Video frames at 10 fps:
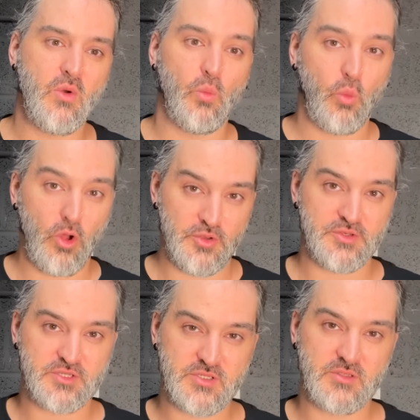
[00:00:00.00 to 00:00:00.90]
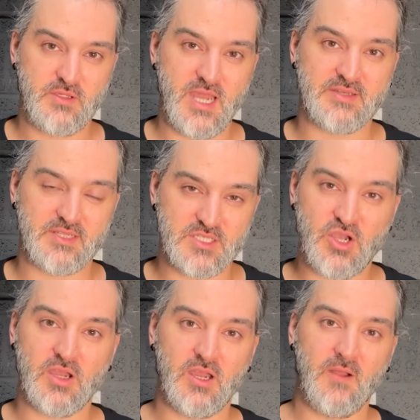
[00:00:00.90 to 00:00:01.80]
want and
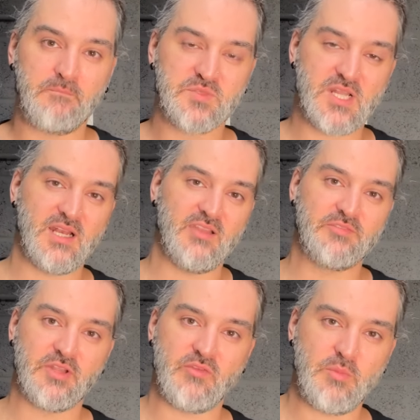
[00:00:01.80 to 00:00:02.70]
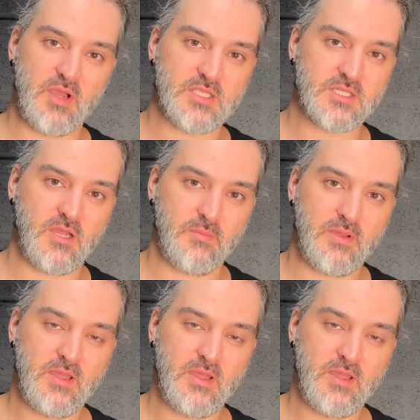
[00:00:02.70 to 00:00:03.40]
desire to lift another person up.